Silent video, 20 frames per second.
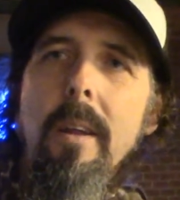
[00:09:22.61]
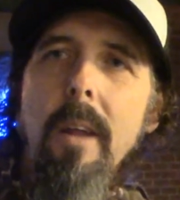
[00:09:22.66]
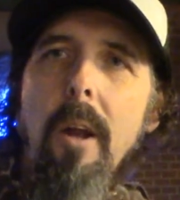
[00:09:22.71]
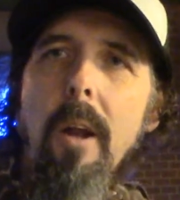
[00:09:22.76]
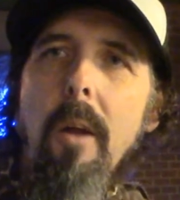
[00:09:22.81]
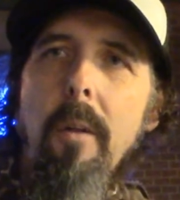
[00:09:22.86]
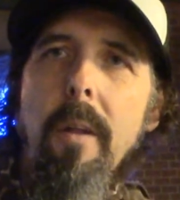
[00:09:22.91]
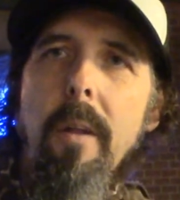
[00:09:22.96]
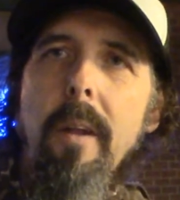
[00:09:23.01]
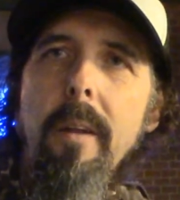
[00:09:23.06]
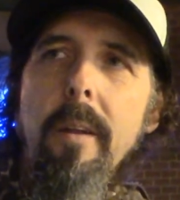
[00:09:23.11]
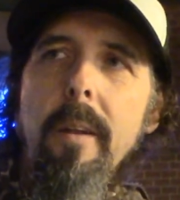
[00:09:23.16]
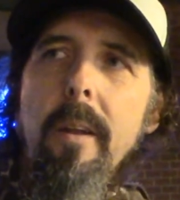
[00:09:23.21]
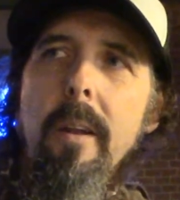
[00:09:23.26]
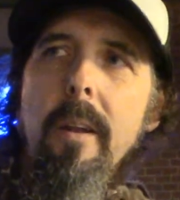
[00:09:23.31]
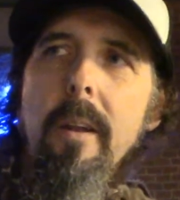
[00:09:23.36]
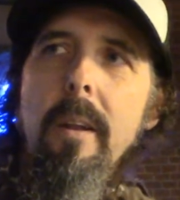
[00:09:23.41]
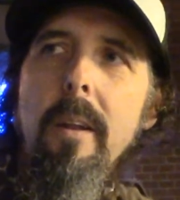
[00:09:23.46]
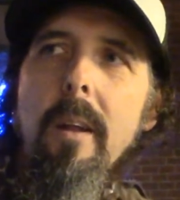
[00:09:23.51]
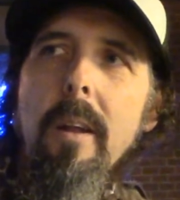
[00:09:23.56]

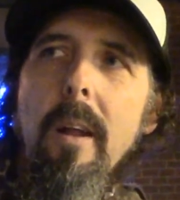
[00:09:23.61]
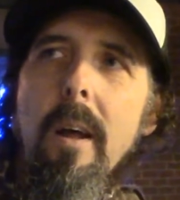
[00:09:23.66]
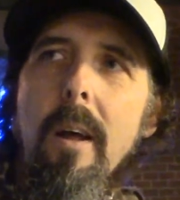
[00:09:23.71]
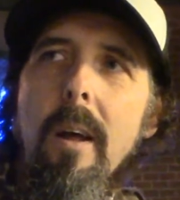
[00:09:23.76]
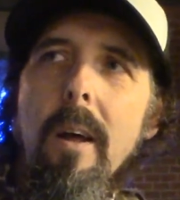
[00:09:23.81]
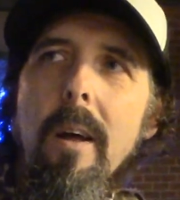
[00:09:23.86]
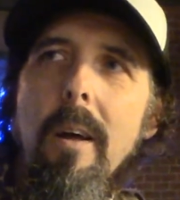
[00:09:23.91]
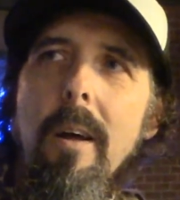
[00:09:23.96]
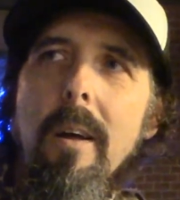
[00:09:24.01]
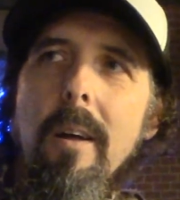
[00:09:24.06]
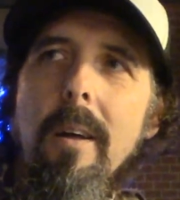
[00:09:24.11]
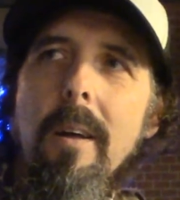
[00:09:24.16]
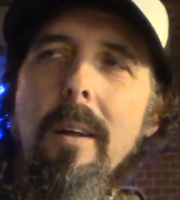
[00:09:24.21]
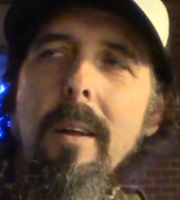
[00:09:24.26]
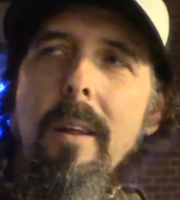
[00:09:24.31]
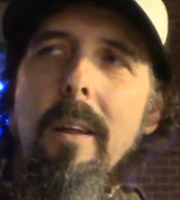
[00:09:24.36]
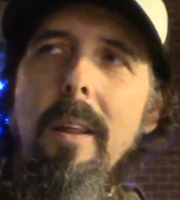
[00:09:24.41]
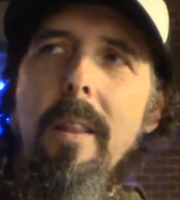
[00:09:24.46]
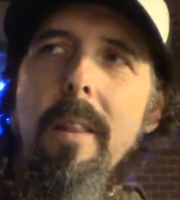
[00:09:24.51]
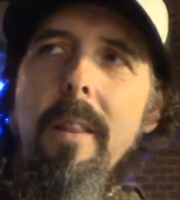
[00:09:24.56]
that
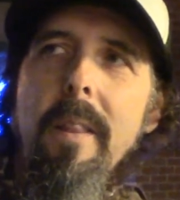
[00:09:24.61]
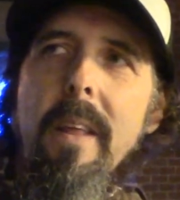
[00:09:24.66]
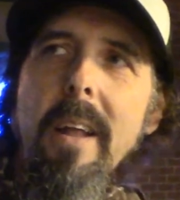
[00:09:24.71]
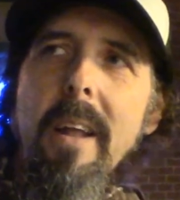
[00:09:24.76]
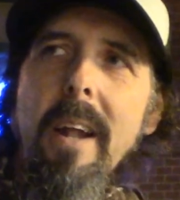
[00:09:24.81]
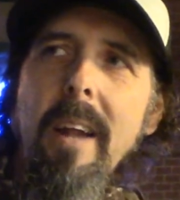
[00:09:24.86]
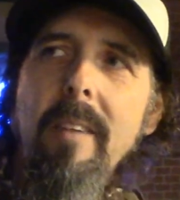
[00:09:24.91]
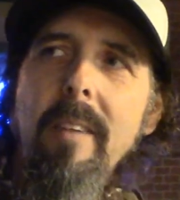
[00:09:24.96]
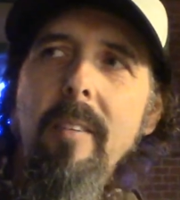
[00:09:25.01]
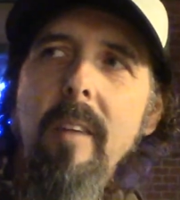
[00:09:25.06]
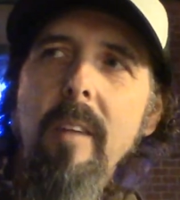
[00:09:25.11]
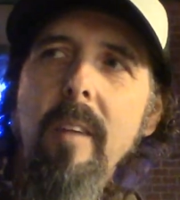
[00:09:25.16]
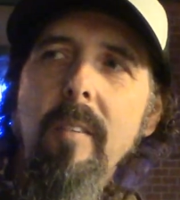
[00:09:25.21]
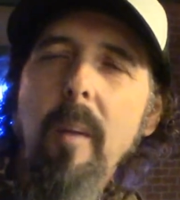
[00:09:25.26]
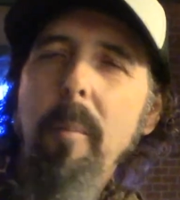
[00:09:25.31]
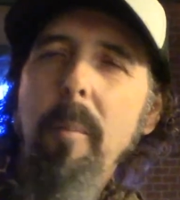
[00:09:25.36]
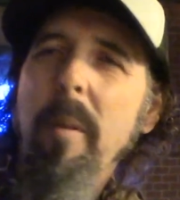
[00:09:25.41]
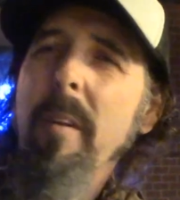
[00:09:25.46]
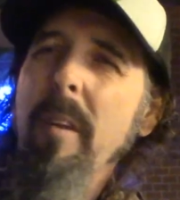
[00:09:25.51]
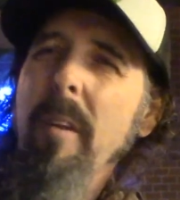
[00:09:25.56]
I said
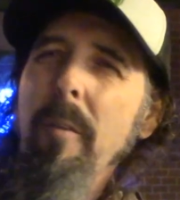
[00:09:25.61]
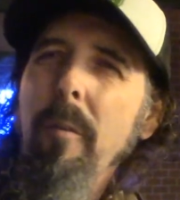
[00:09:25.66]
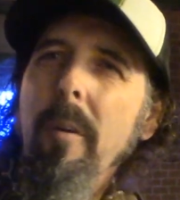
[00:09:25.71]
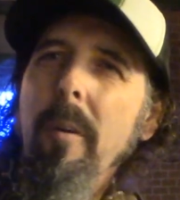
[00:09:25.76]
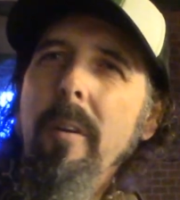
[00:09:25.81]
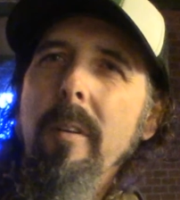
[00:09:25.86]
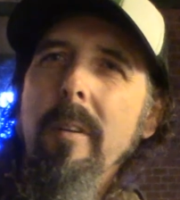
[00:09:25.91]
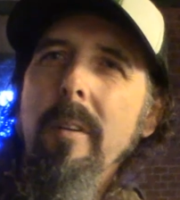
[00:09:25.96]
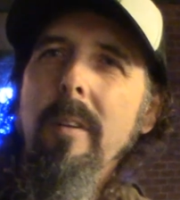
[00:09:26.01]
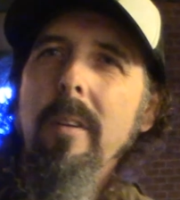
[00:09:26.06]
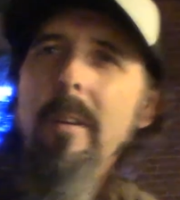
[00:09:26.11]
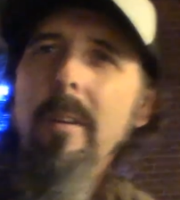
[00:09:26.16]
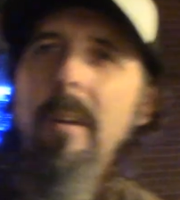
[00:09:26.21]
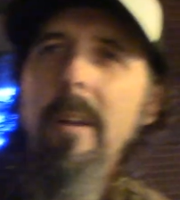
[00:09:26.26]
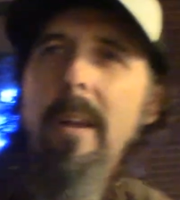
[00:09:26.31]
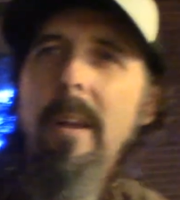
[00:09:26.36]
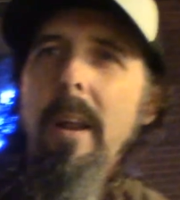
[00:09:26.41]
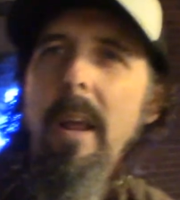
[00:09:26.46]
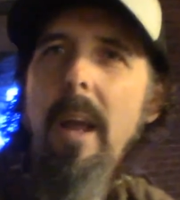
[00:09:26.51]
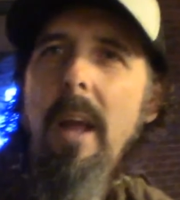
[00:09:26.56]
something different
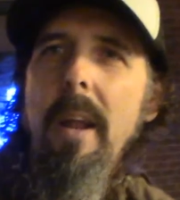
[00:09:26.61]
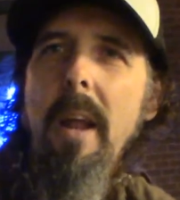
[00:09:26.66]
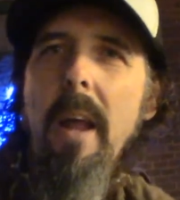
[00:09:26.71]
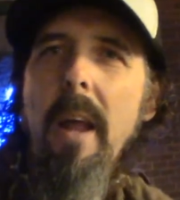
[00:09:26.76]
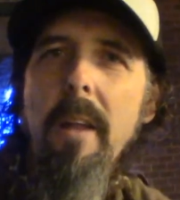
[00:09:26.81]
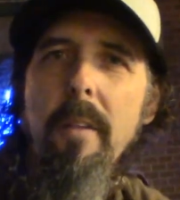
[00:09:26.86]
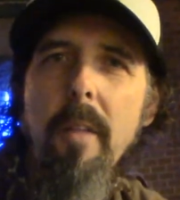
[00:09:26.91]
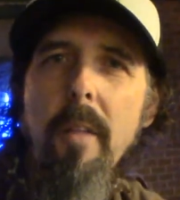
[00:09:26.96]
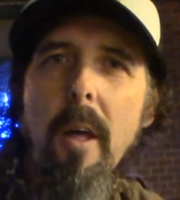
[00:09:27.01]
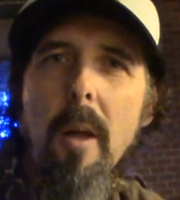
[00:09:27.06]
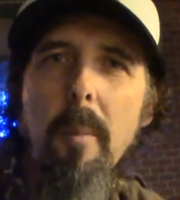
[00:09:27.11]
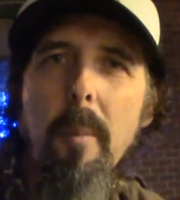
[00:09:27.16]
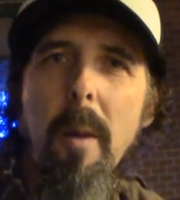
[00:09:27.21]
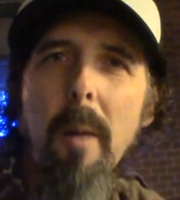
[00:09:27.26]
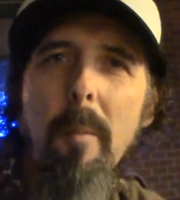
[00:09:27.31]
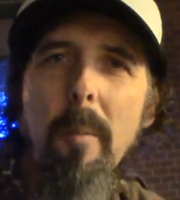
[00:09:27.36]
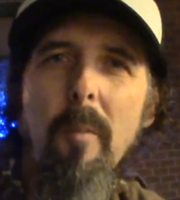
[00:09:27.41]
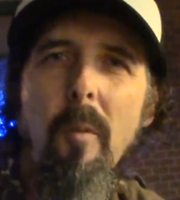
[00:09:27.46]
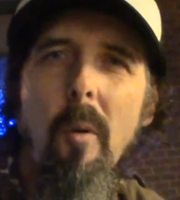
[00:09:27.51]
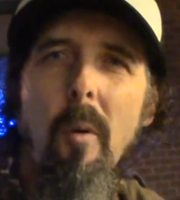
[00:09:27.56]
that they kind of hadn't thought
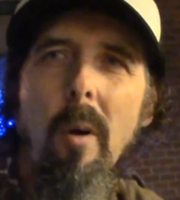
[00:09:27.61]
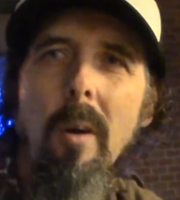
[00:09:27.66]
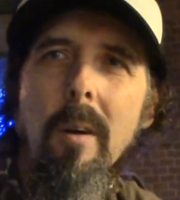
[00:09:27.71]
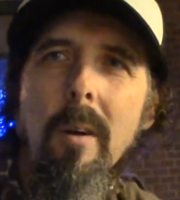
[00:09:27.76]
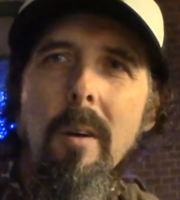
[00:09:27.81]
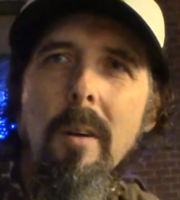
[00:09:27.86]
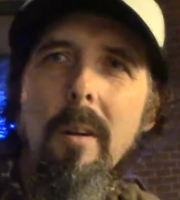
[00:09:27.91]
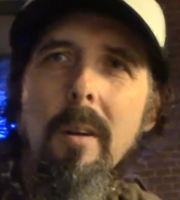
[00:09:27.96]
about before.